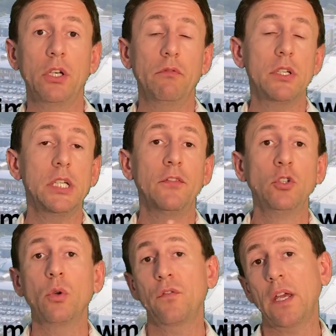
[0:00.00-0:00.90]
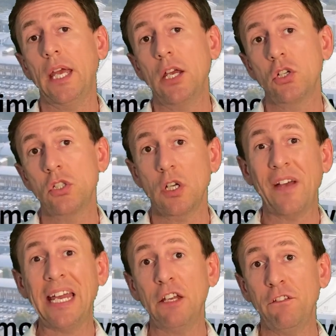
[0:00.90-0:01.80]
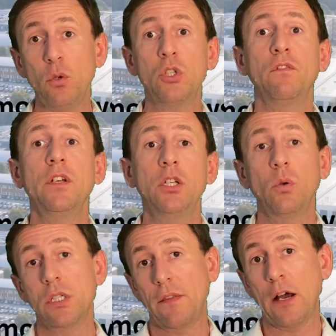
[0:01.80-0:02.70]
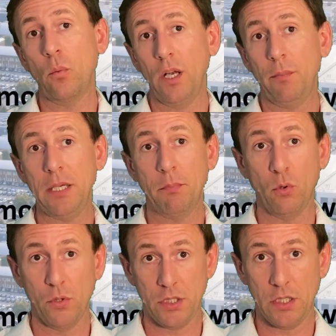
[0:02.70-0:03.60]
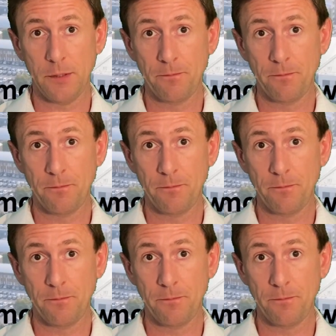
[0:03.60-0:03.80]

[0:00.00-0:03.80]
to receive notifications of any future videos that will be posted.